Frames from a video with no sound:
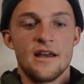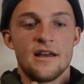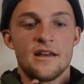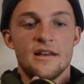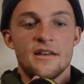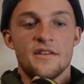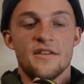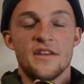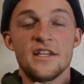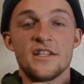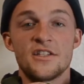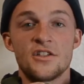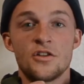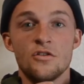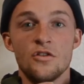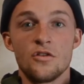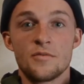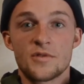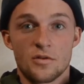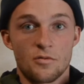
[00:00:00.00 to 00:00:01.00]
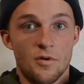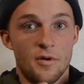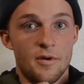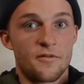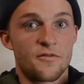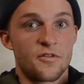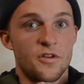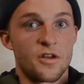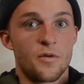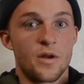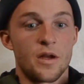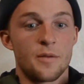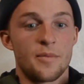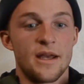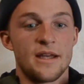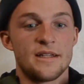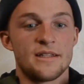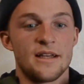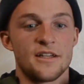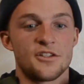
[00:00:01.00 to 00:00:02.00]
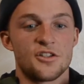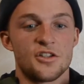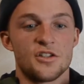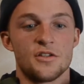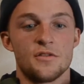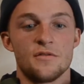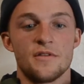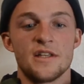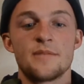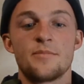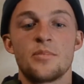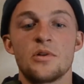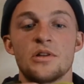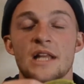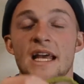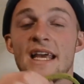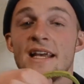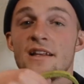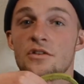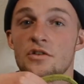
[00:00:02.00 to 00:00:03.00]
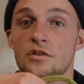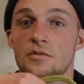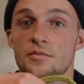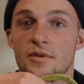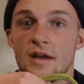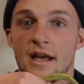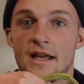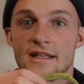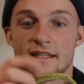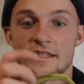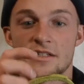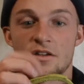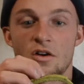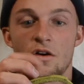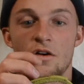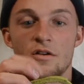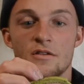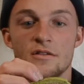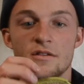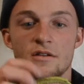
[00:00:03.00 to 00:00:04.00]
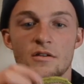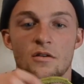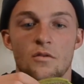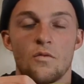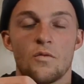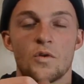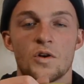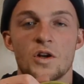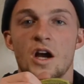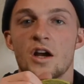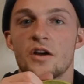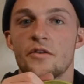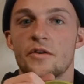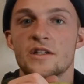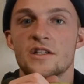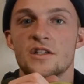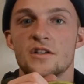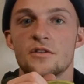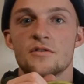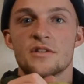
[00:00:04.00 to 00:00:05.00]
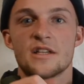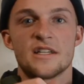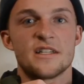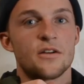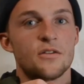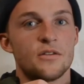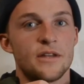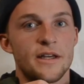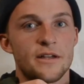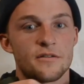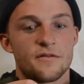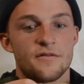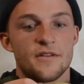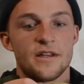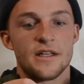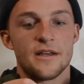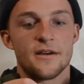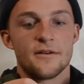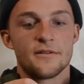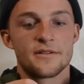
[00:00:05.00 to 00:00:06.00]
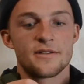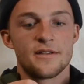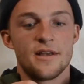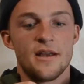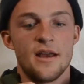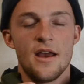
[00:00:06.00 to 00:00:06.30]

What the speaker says: These 2 loops are what we really want to pay attention to. This belay loop, as it's called, we're not going to use until later videos.